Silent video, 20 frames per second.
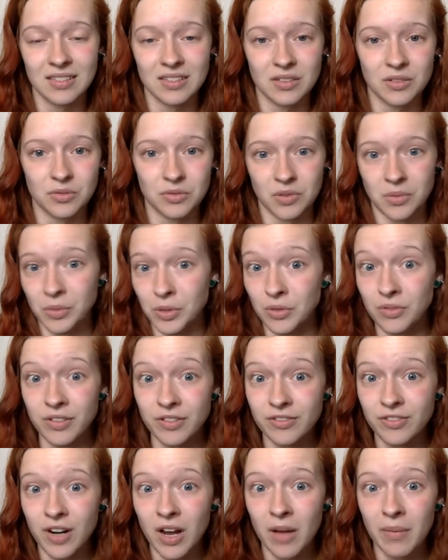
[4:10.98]
remove it
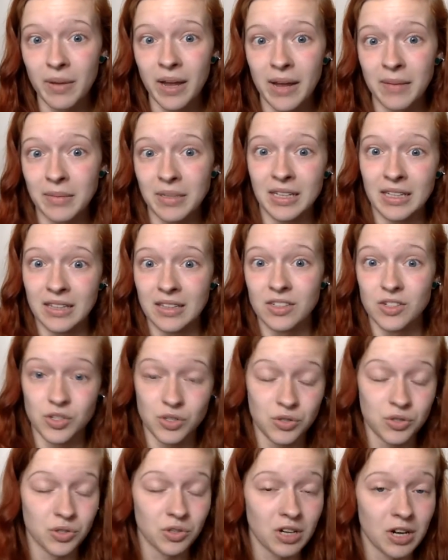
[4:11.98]
from. I mean, the
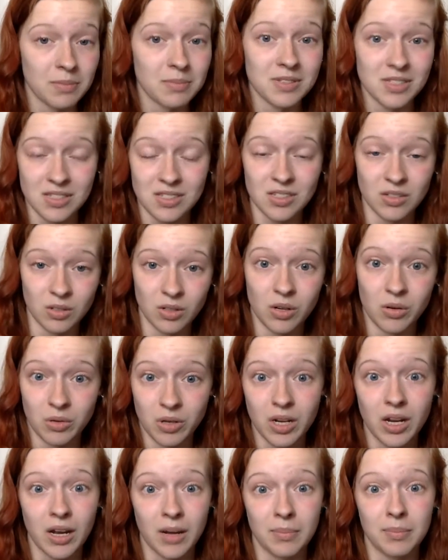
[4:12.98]
Juju cup is a silicone
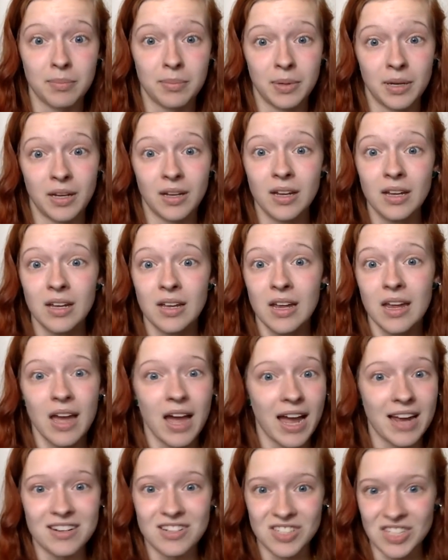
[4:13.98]
cup, but
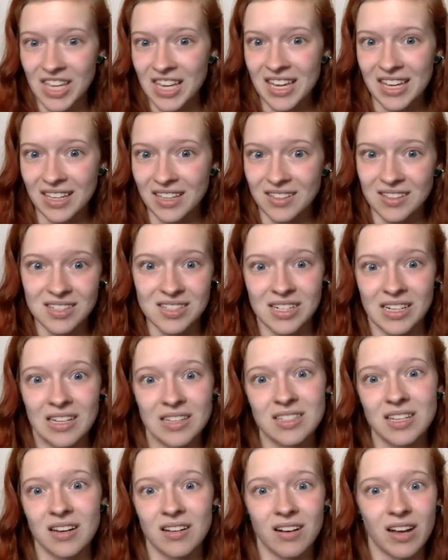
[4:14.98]
I just can't get the stains out.